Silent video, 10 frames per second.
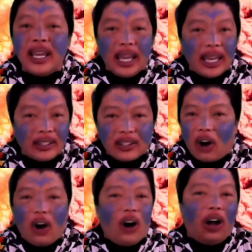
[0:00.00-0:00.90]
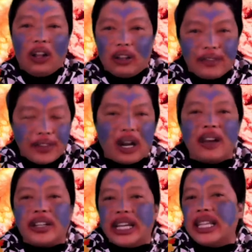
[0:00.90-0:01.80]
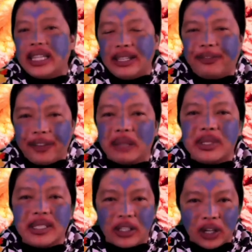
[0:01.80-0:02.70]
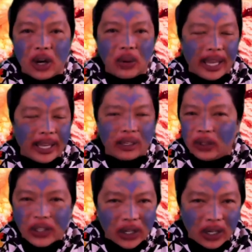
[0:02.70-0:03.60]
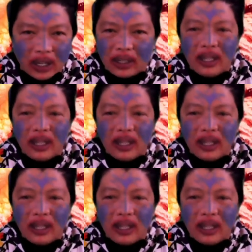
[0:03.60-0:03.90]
and all of your other indie films, you know, like Good Girl,